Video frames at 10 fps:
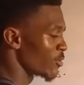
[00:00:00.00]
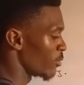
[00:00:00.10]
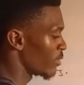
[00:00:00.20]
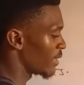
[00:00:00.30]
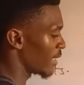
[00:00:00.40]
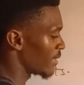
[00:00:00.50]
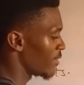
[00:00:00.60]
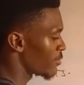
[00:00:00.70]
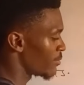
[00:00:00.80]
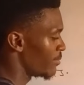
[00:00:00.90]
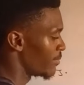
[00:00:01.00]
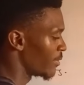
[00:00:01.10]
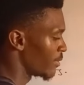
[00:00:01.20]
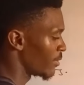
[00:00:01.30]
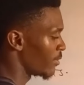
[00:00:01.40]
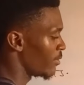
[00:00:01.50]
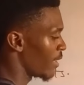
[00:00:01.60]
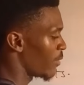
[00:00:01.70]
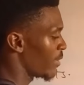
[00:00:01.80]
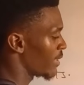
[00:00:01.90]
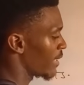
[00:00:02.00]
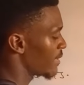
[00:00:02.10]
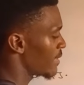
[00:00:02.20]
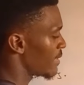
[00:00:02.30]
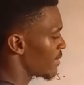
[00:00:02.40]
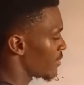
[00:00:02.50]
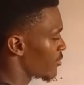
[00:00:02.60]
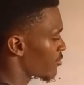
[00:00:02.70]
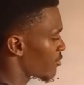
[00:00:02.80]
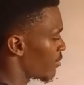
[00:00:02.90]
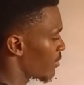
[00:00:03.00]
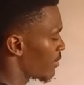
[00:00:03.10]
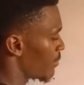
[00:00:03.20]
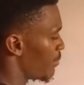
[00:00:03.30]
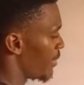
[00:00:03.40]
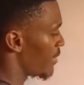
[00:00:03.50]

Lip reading: So looking at these two, you are aware that this is a strong